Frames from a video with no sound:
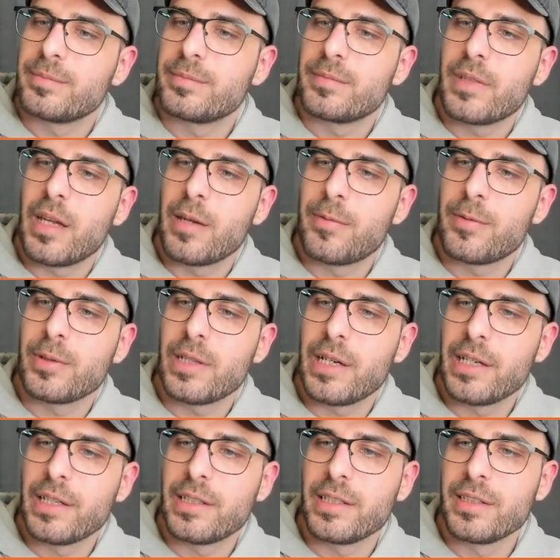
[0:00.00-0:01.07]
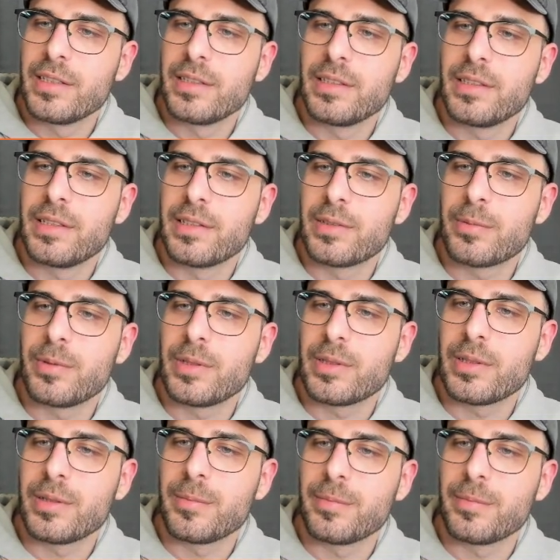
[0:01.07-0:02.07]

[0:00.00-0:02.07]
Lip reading: If you like it, it's welcome.